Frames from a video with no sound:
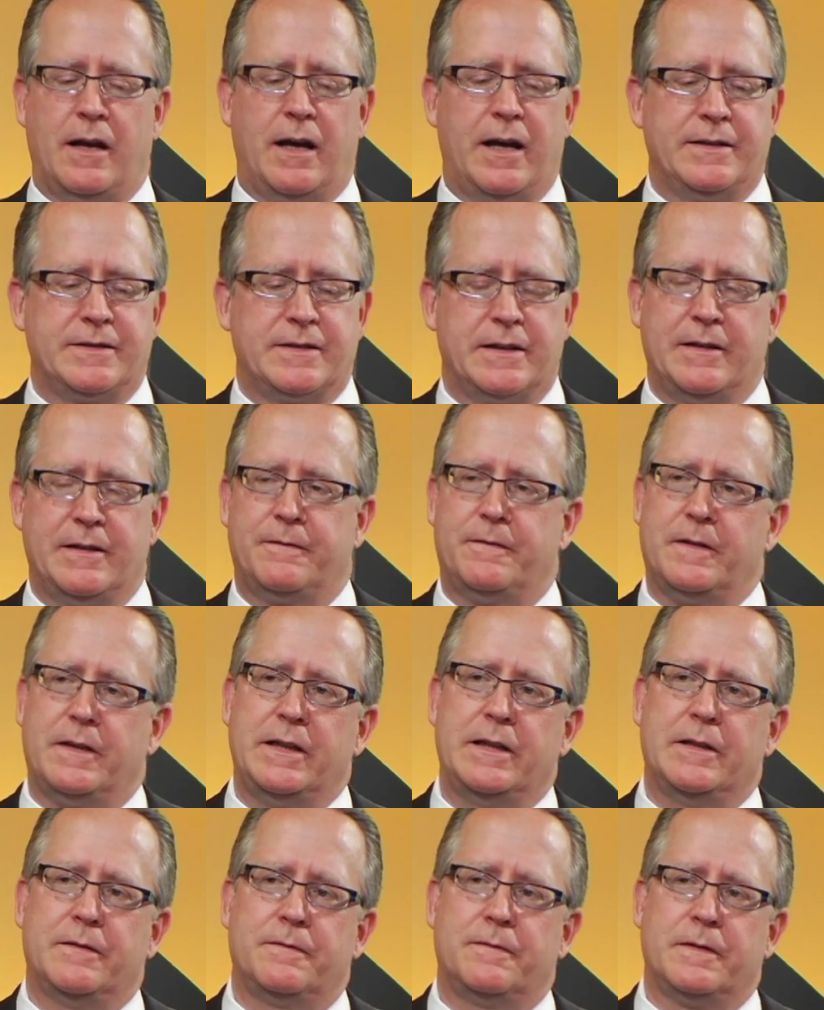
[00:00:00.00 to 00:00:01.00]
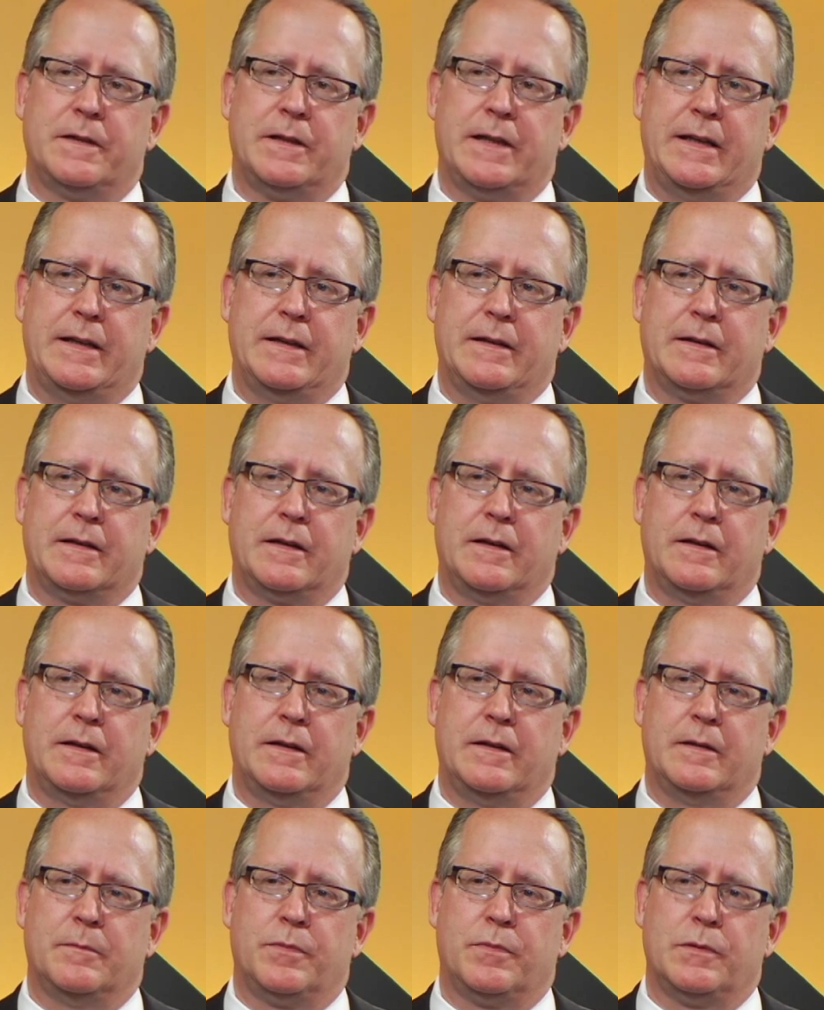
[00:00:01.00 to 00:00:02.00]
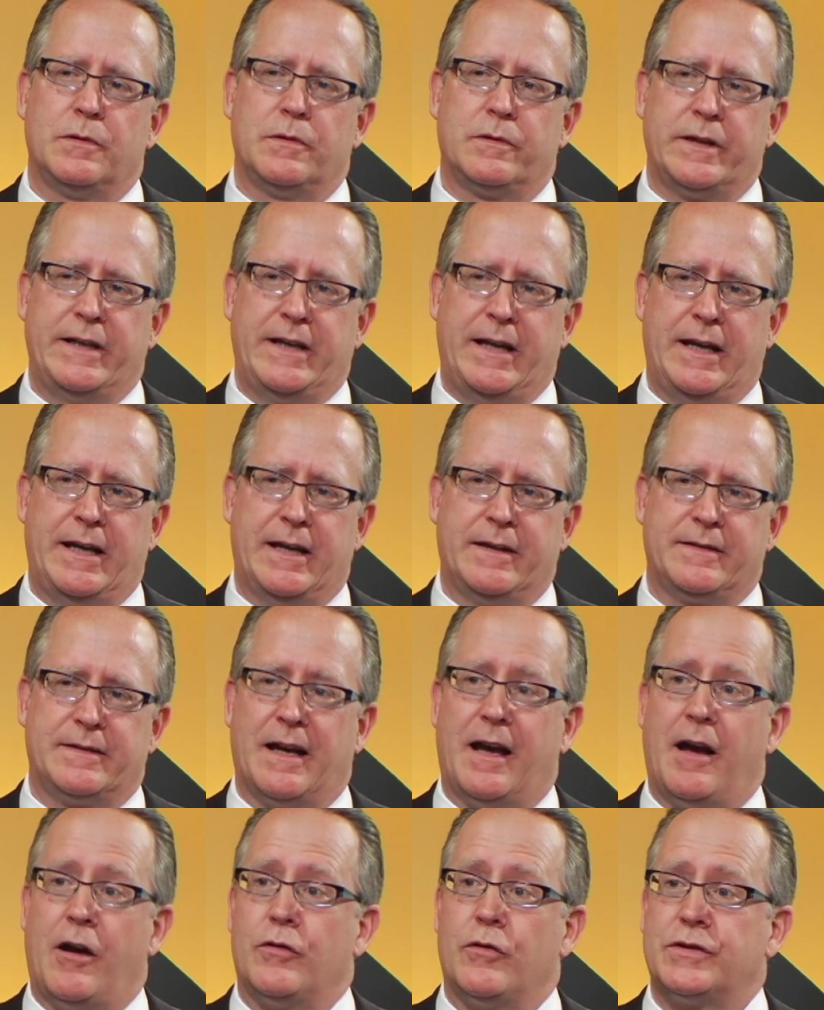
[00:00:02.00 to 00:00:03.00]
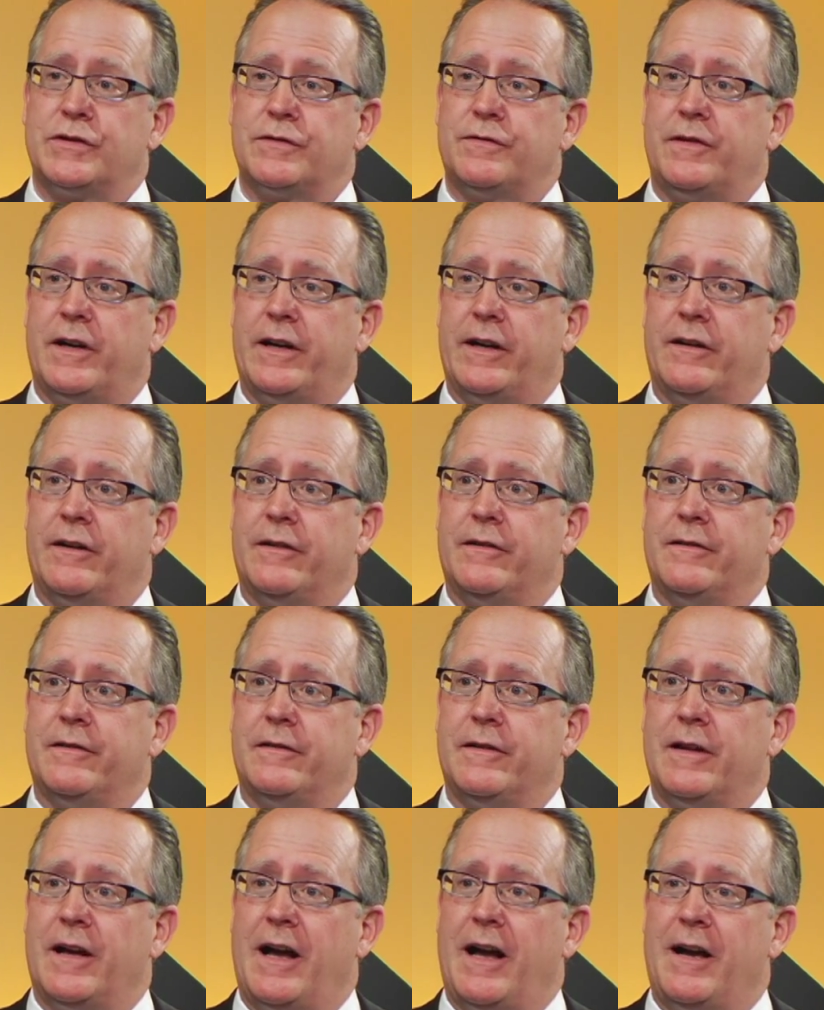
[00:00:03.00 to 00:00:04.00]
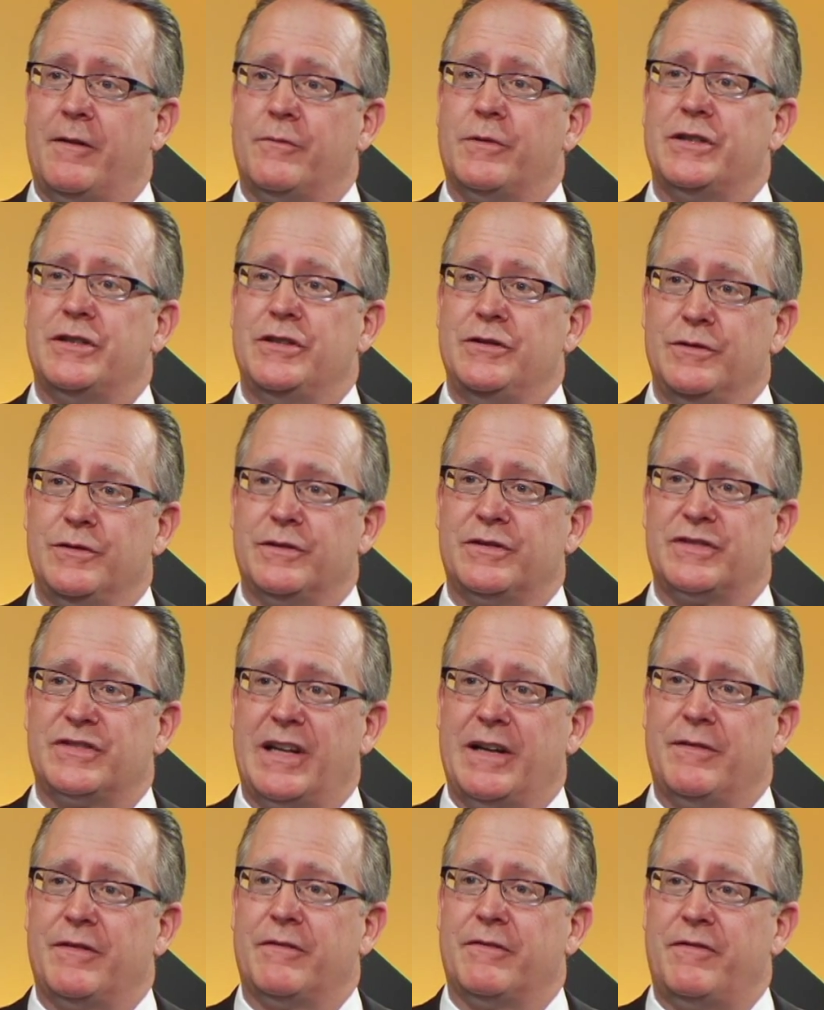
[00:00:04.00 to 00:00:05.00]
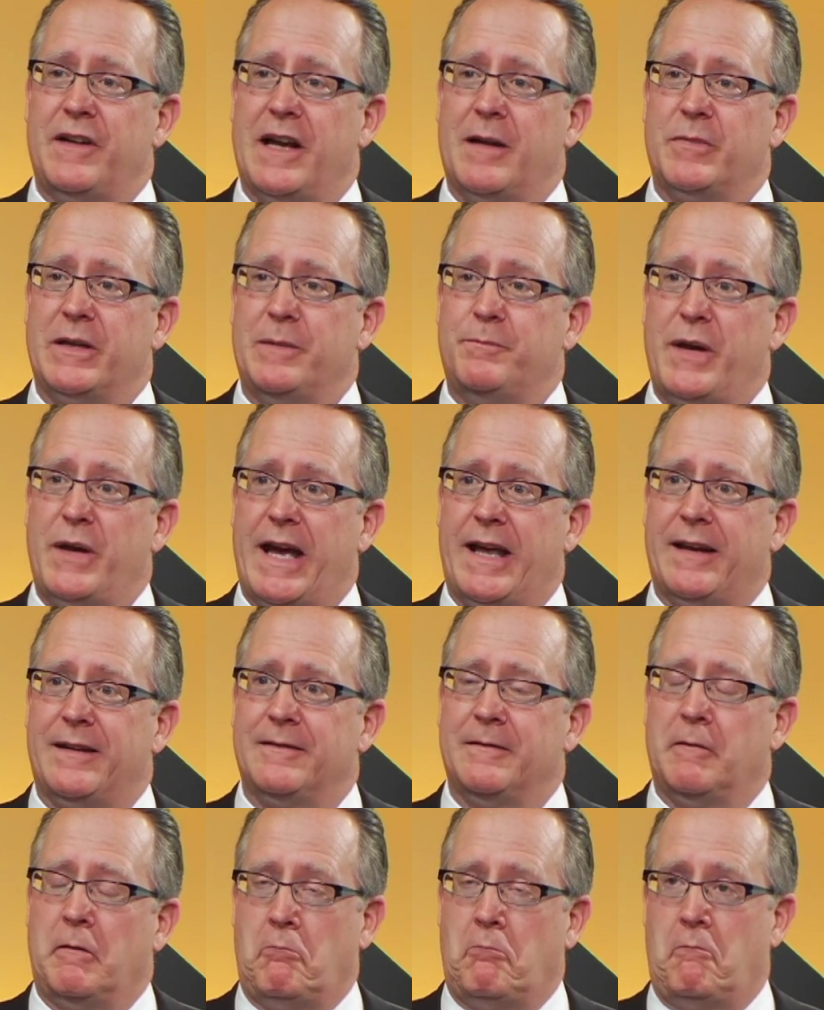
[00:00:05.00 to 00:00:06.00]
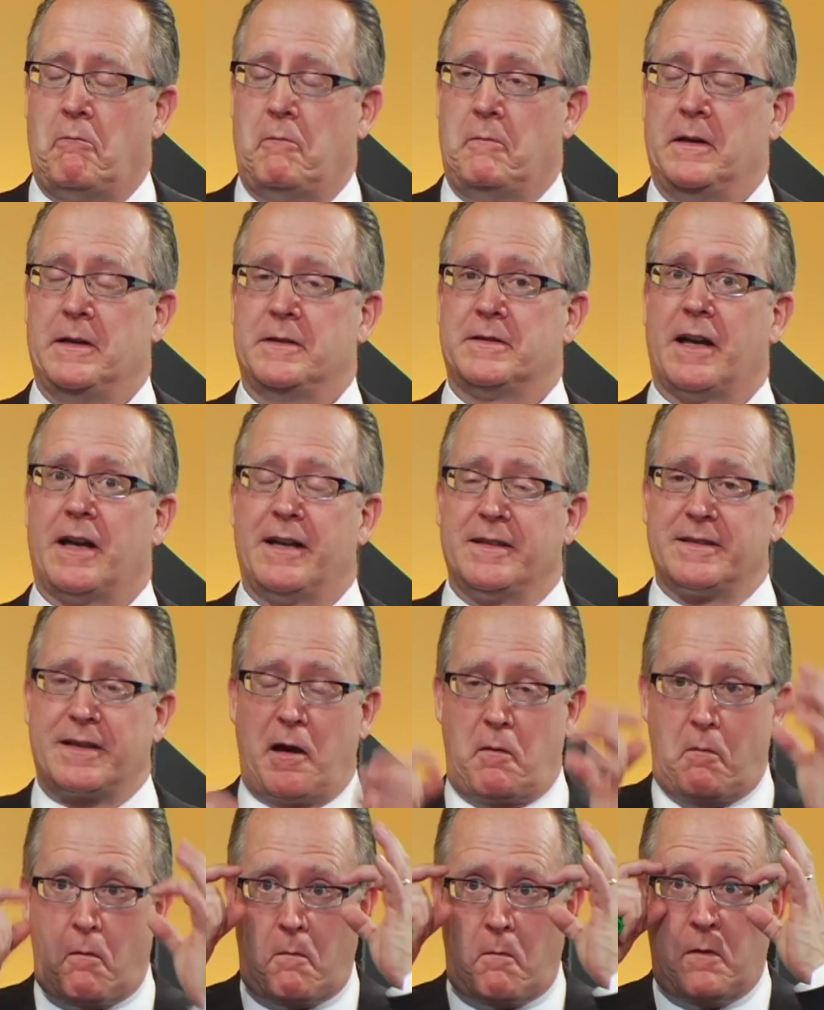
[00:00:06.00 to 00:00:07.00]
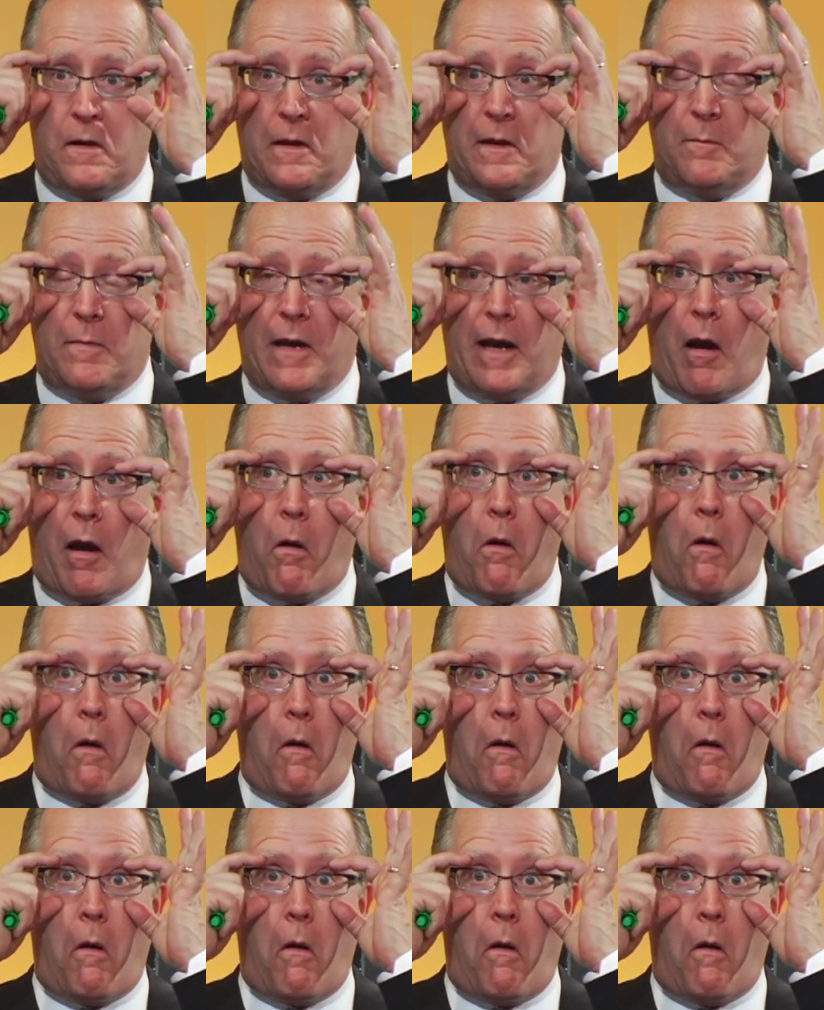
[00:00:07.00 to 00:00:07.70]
I said, if an employee has a house fire, I want you to save the family pet. And his eyes got really big.